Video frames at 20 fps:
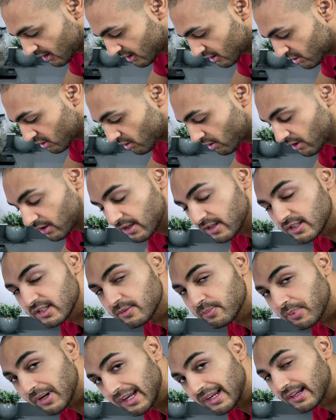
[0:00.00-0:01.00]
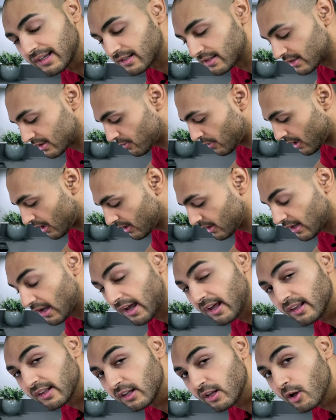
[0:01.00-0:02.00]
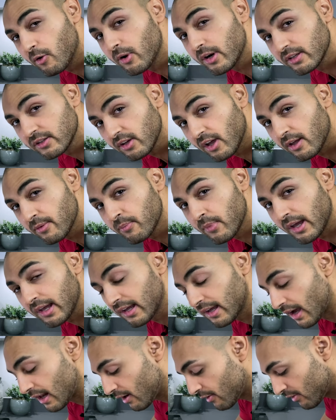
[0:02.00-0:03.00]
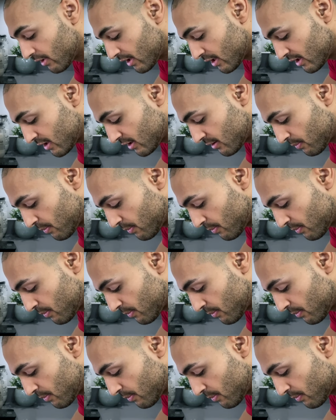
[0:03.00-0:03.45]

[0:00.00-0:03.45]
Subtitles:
chocolate sprinkles one. That lowered down my calories